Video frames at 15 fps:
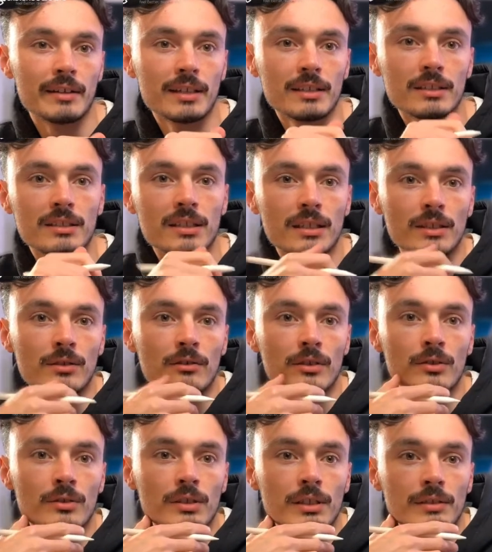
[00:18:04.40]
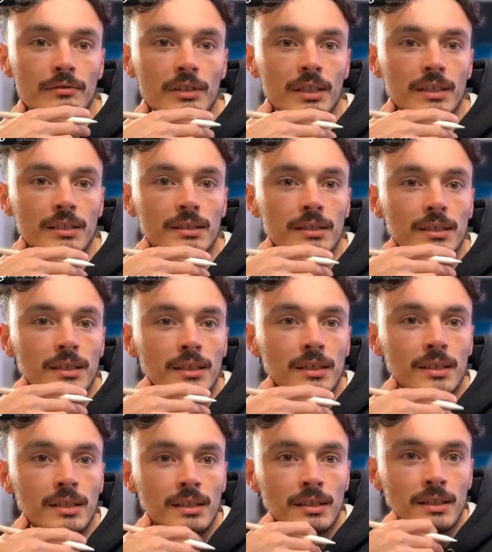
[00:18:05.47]
and just ignoring all of you for ages.
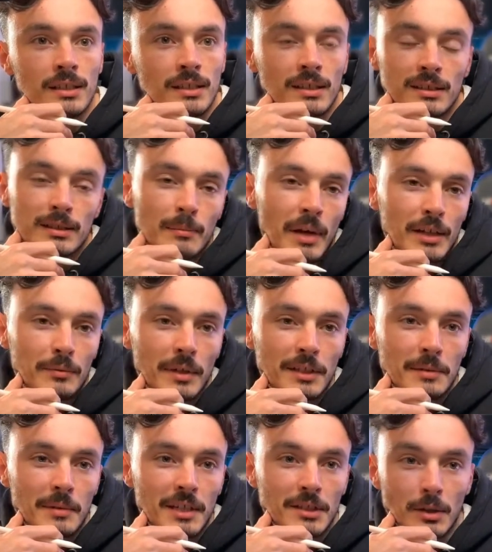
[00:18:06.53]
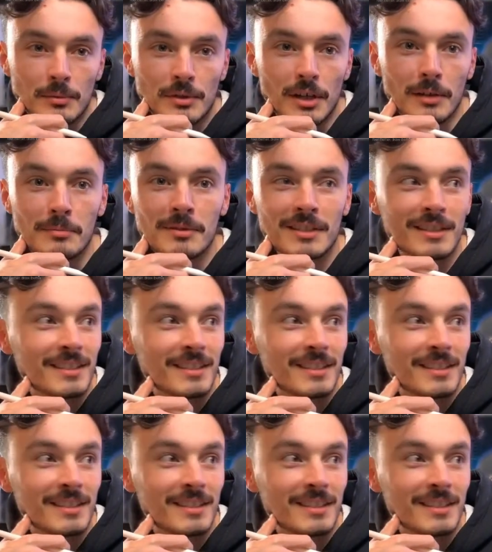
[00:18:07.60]
It's the best way to be sometimes.